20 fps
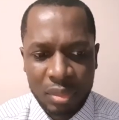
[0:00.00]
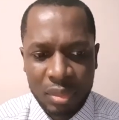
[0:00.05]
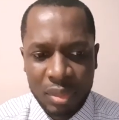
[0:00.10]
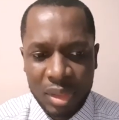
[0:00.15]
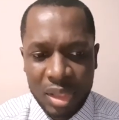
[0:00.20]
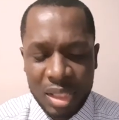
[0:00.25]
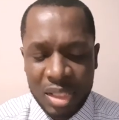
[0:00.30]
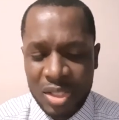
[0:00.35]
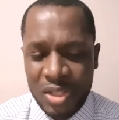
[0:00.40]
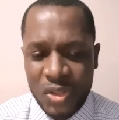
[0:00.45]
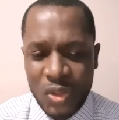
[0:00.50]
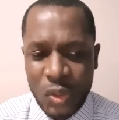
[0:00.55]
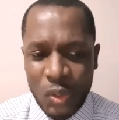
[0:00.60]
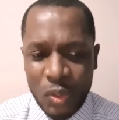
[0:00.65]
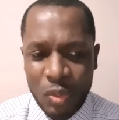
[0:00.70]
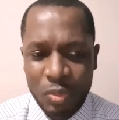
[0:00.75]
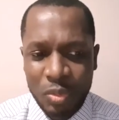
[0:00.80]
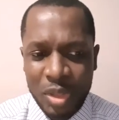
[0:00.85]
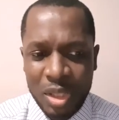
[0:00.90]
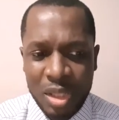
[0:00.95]
this
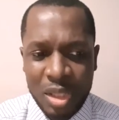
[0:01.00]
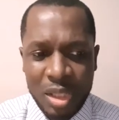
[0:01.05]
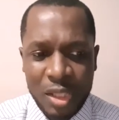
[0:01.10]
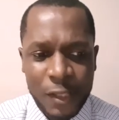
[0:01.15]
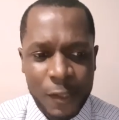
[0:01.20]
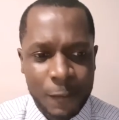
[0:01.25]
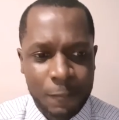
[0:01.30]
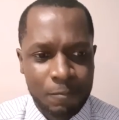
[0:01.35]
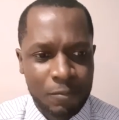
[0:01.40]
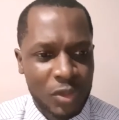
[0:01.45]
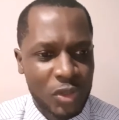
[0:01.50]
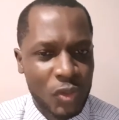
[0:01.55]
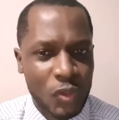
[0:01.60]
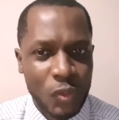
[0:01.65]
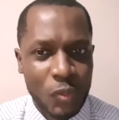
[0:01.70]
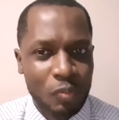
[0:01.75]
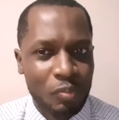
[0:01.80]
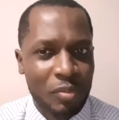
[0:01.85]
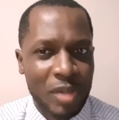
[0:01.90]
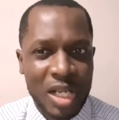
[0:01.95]
took me to
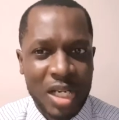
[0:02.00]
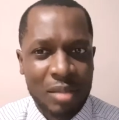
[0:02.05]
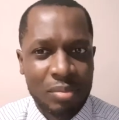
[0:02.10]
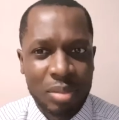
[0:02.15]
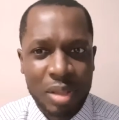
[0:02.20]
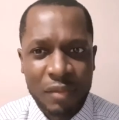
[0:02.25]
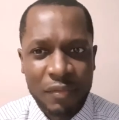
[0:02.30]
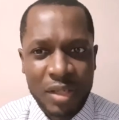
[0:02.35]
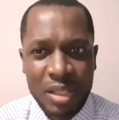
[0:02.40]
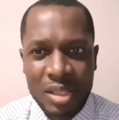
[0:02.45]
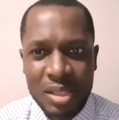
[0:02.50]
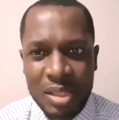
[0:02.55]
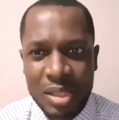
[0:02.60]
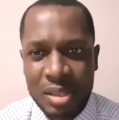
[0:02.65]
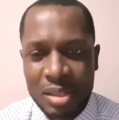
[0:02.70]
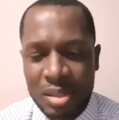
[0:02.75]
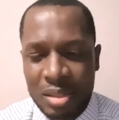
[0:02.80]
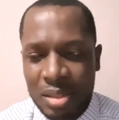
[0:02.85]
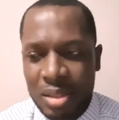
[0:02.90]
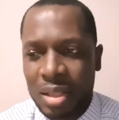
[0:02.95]
many
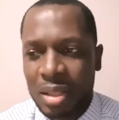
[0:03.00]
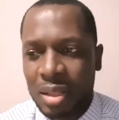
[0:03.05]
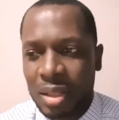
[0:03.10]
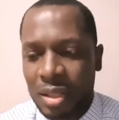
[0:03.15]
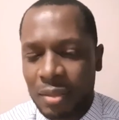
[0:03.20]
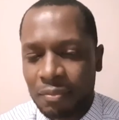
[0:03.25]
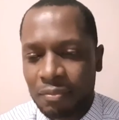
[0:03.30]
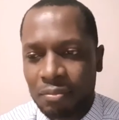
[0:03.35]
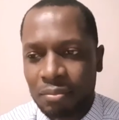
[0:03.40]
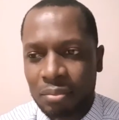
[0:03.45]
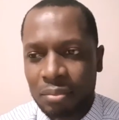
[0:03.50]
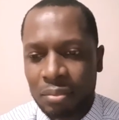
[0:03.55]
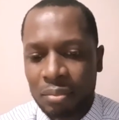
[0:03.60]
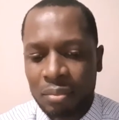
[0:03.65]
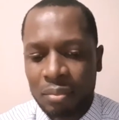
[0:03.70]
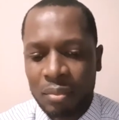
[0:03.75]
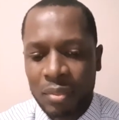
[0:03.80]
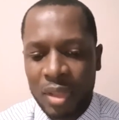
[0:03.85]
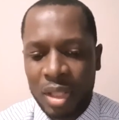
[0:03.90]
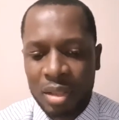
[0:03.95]
provinces
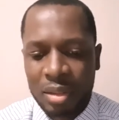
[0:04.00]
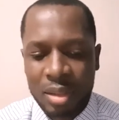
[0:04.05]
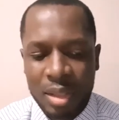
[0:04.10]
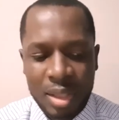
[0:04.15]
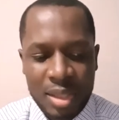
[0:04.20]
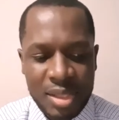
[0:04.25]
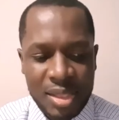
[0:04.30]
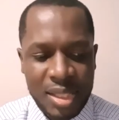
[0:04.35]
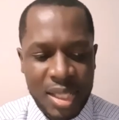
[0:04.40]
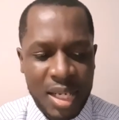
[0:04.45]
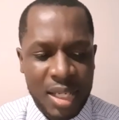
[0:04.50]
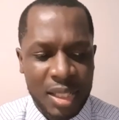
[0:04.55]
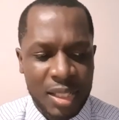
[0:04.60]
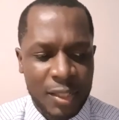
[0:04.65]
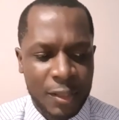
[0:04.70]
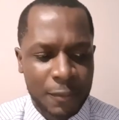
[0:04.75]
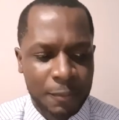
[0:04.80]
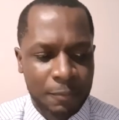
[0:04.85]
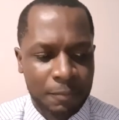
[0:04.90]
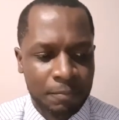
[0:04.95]
across
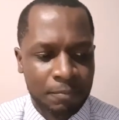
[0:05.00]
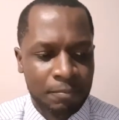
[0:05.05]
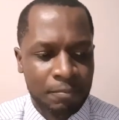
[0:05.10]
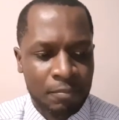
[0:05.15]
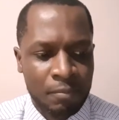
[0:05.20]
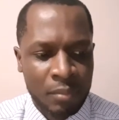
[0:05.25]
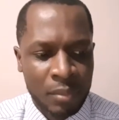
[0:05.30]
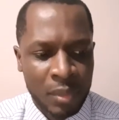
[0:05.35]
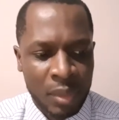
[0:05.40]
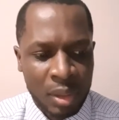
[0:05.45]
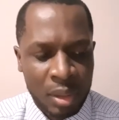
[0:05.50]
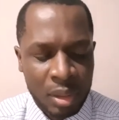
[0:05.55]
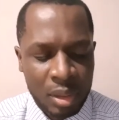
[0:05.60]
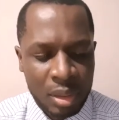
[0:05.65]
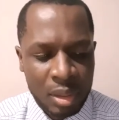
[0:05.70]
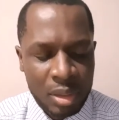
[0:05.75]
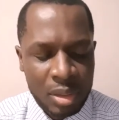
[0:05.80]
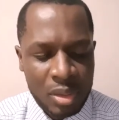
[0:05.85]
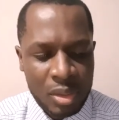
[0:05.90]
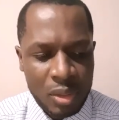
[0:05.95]
Canada.
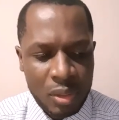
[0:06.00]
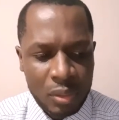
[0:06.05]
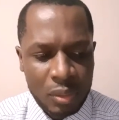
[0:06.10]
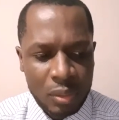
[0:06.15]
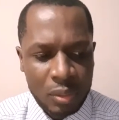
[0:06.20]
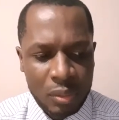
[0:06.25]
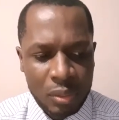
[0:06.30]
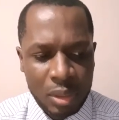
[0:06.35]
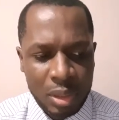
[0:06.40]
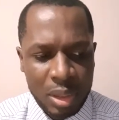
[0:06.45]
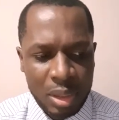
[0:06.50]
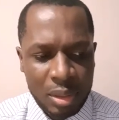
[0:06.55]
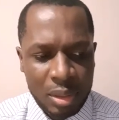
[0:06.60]
So,